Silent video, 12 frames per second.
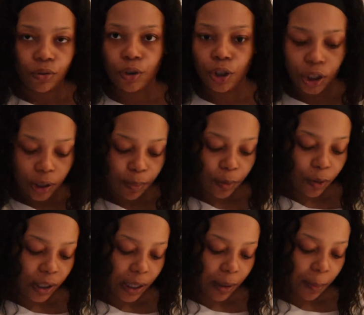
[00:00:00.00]
cheap
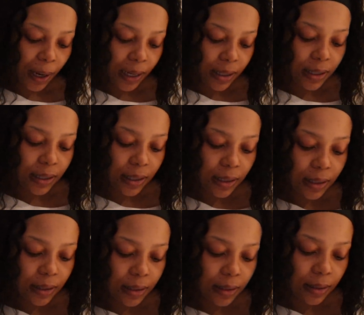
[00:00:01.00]
looking
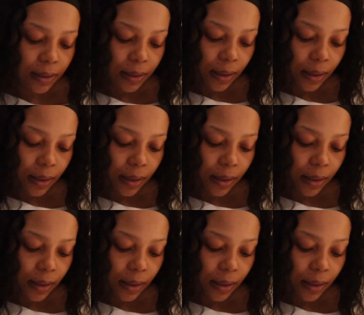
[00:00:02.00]
appliances